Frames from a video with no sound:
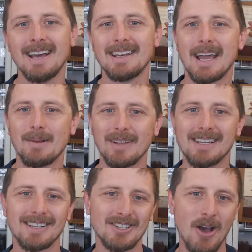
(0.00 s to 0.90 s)
namely
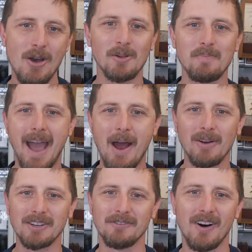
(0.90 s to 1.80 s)
His eternal power
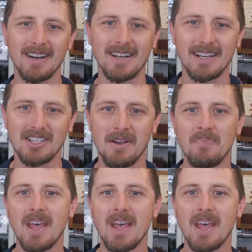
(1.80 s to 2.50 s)
and divine nature,